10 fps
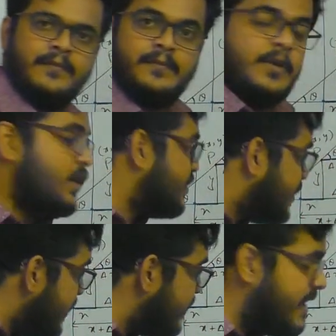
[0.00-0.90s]
because
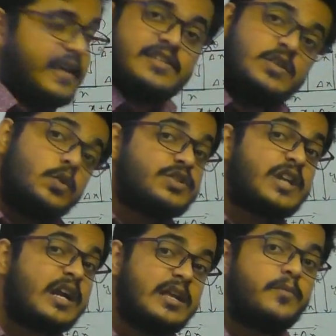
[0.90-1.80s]
straight line has no
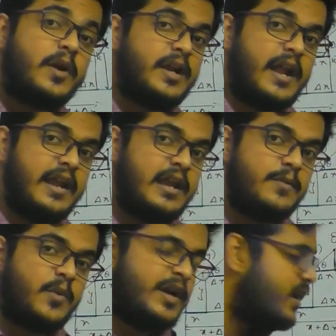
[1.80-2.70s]
starting point and
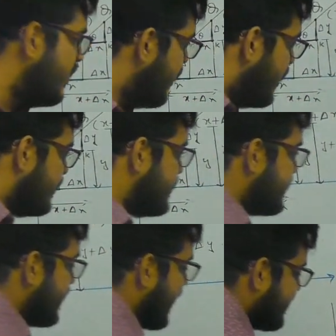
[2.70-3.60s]
ending point. This is
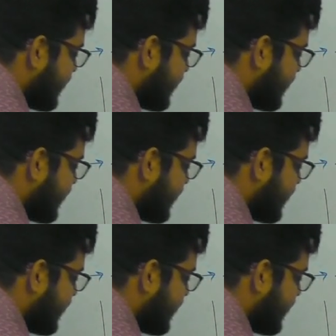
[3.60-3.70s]
a line